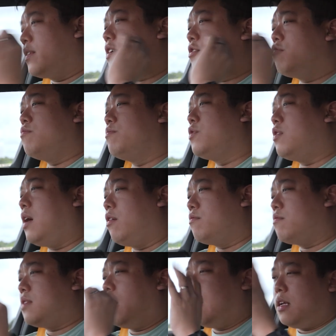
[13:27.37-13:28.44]
They do mute out
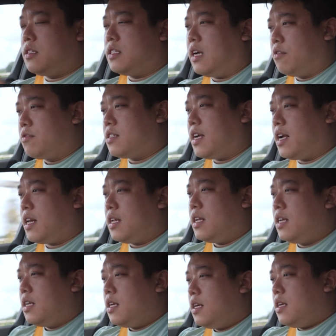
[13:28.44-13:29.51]
the outside,
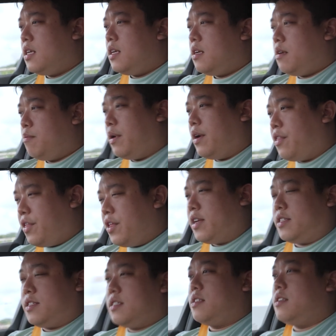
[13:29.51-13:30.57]
but
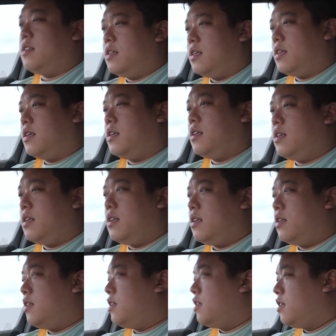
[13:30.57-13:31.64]
this
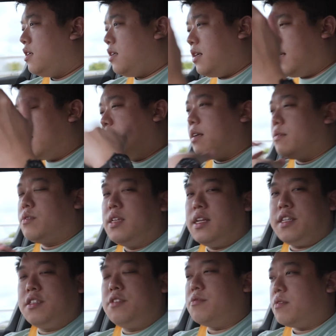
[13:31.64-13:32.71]

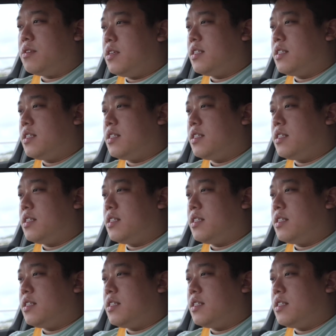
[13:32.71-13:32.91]
encapsulates you.